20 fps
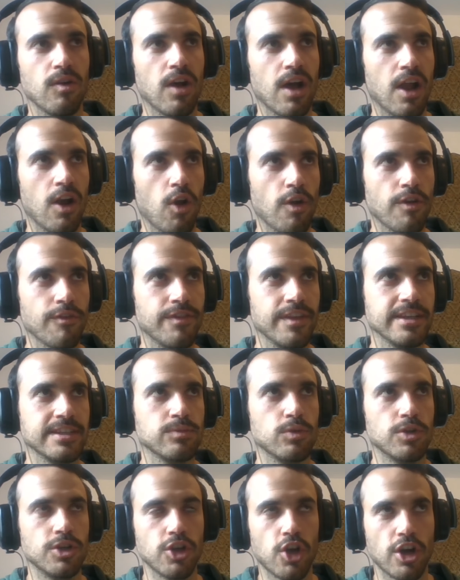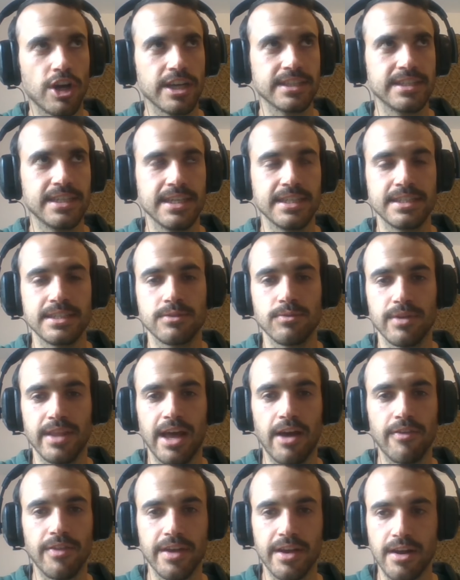a lot of this would not exist
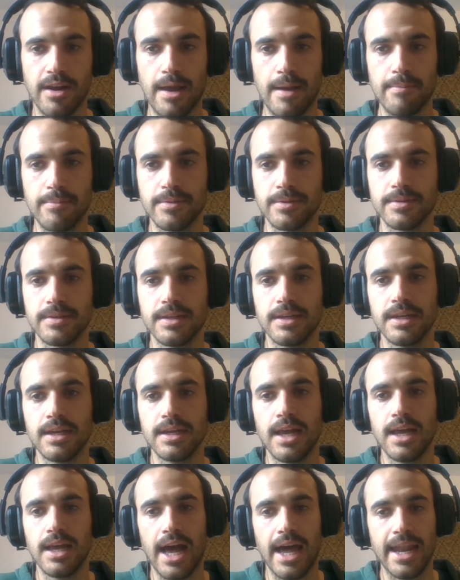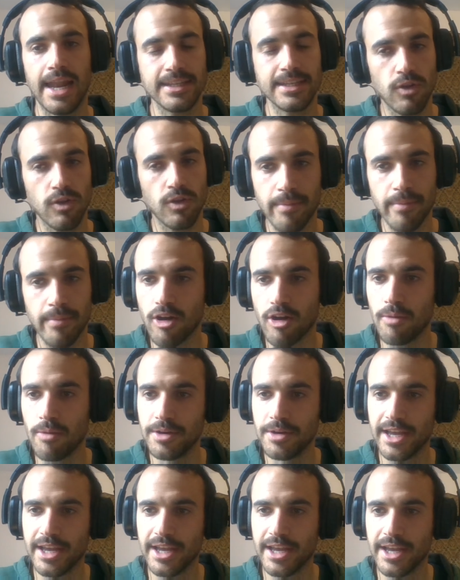without the club. And it's all about
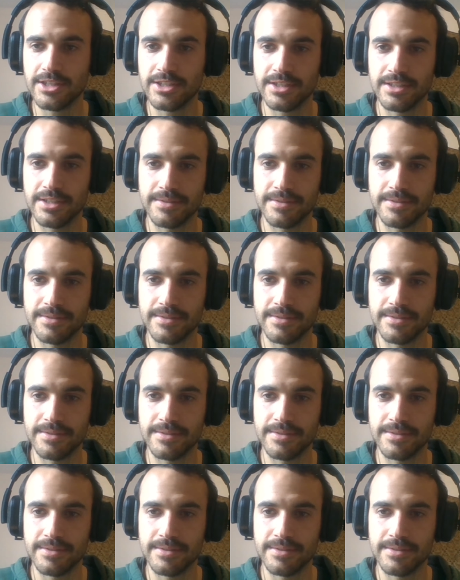communication.